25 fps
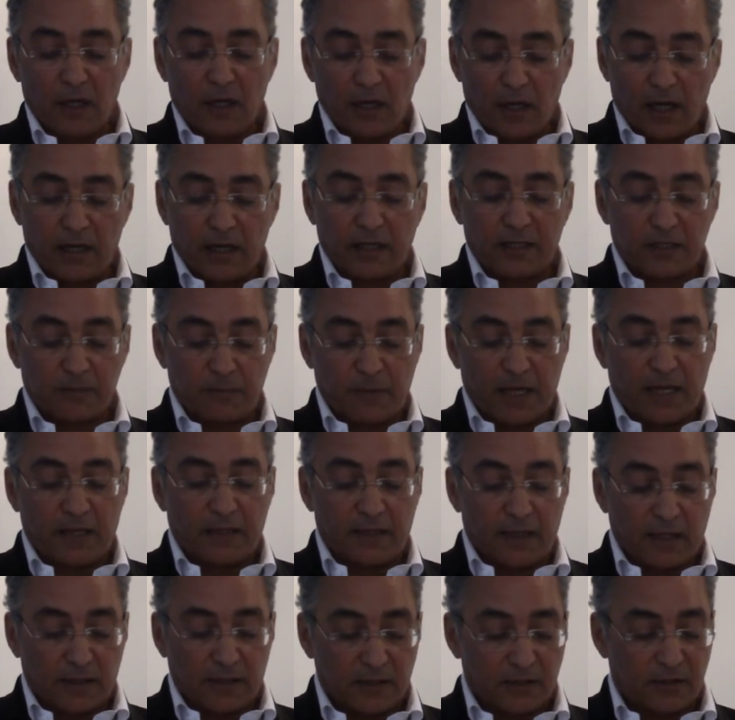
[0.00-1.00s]
I'll
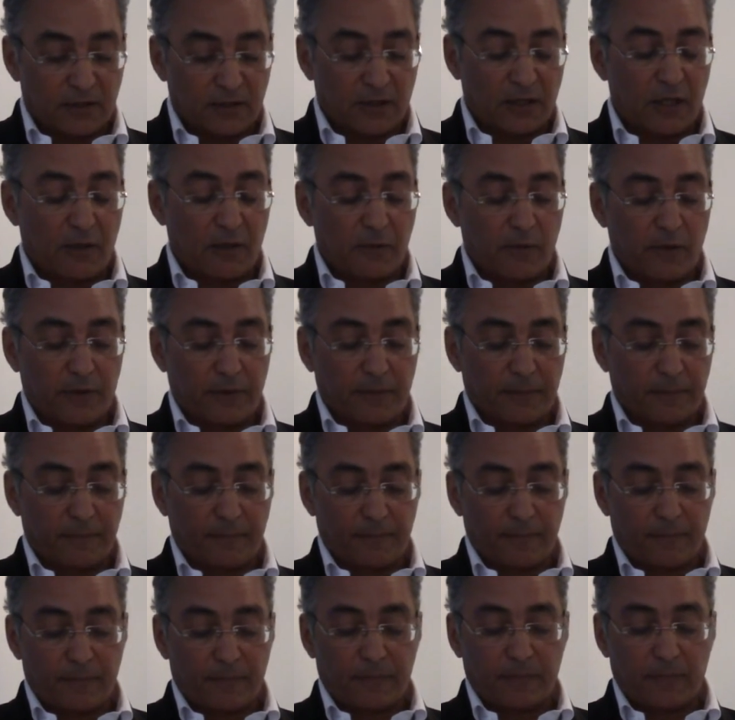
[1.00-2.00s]
explain that as I go on.
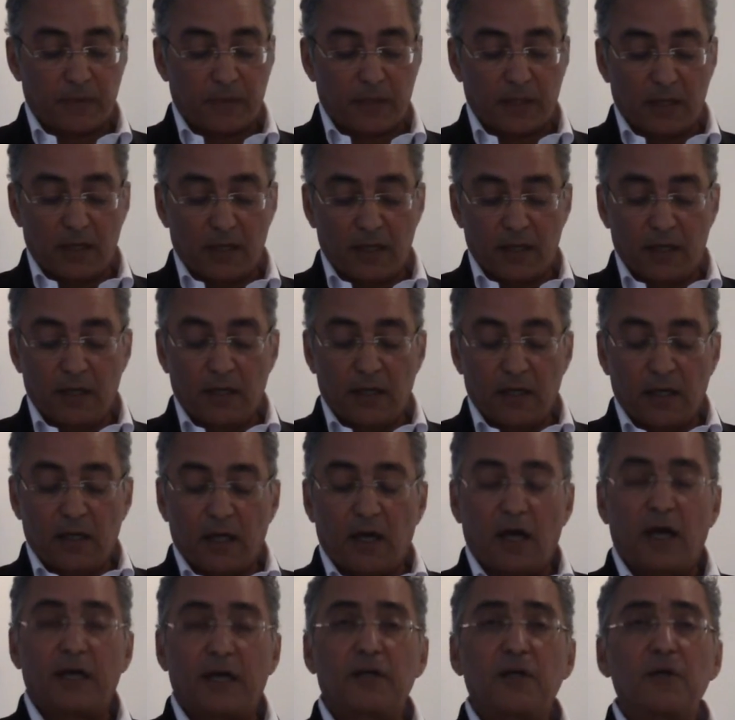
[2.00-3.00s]

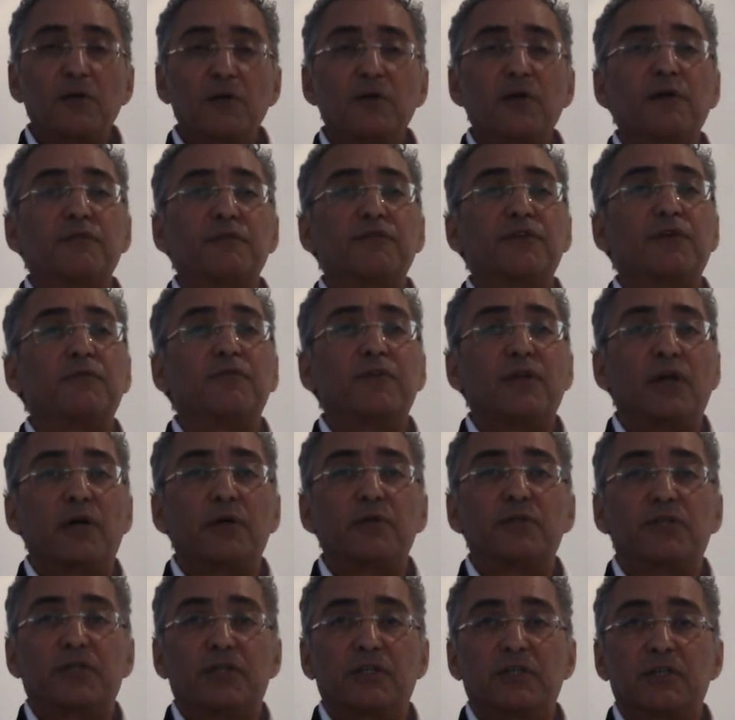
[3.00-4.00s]
I don't know if you've
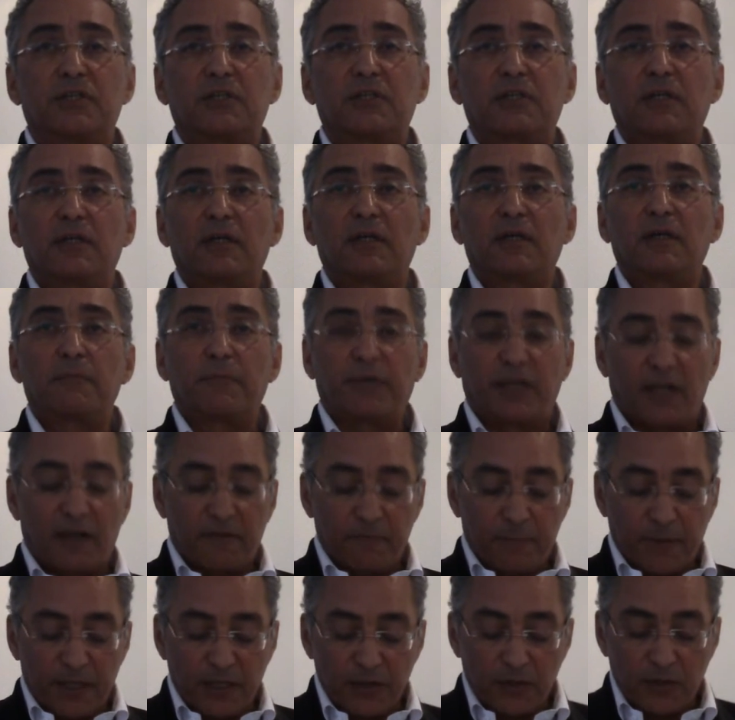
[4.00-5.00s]
noticed, but
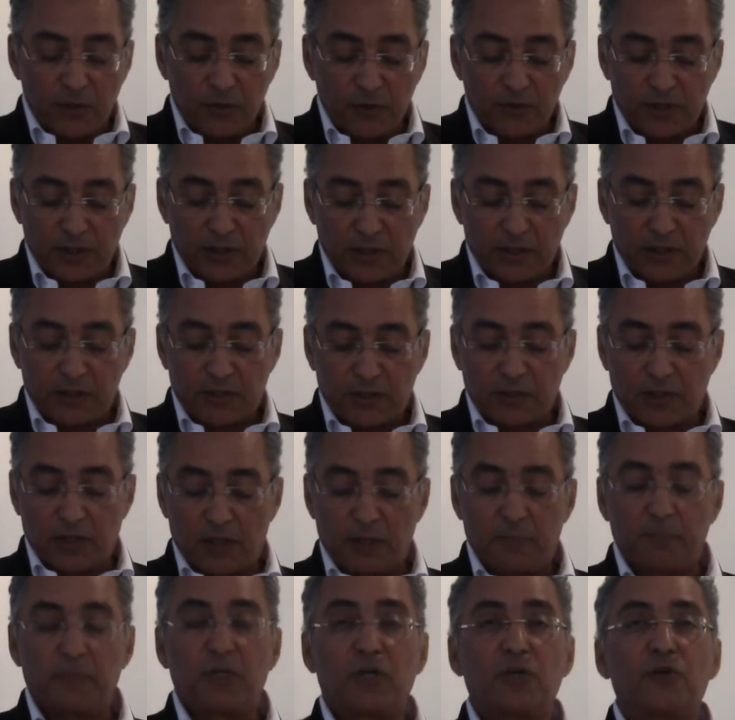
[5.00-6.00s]
I've been using the
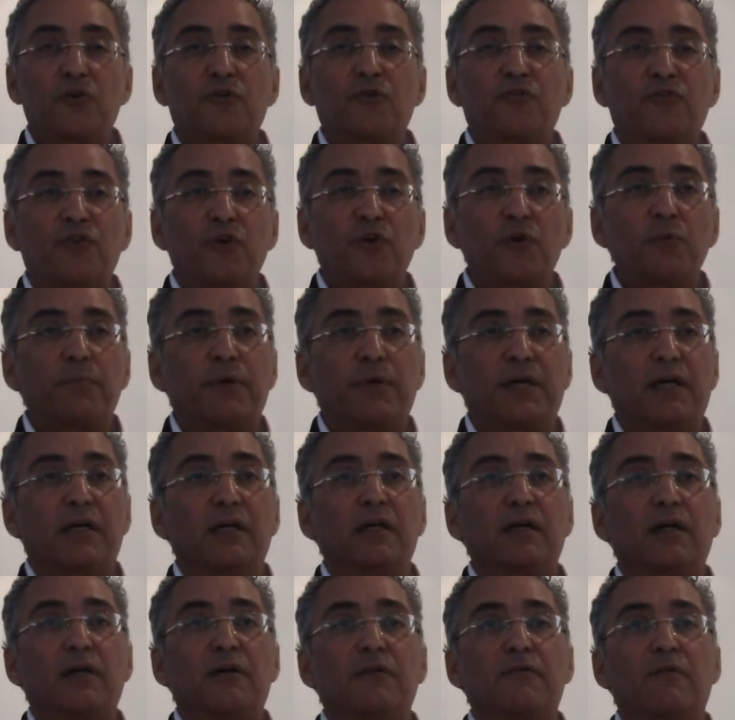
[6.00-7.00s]
term
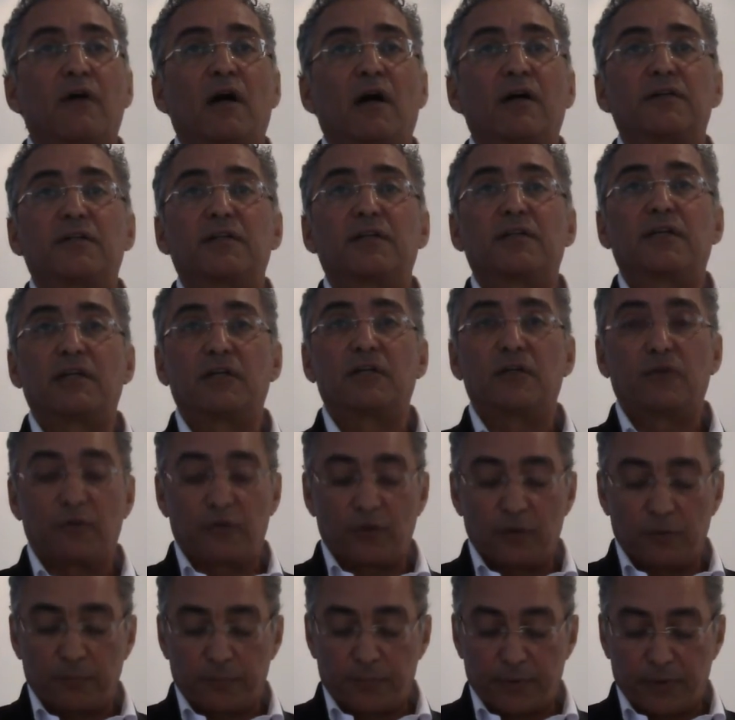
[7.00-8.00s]
grouping rather than
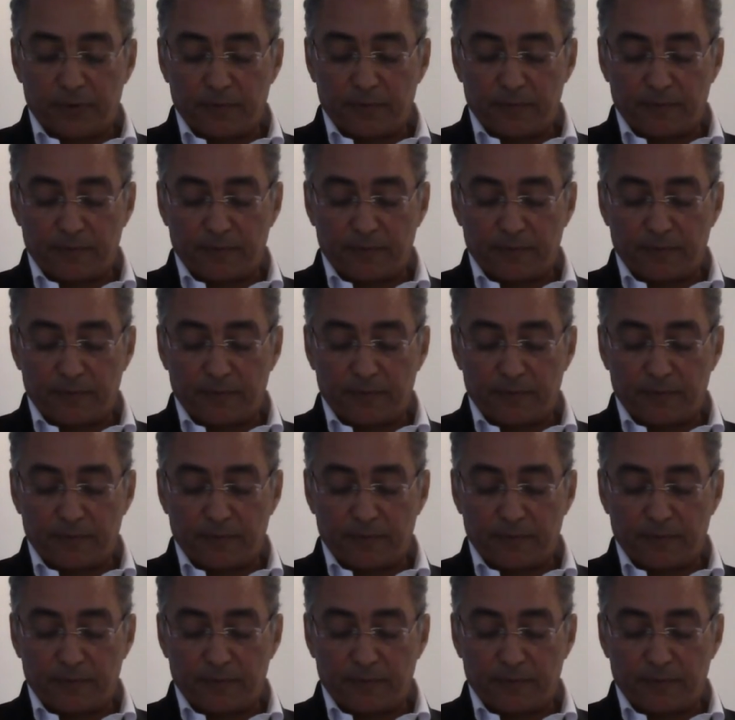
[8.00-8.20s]
group.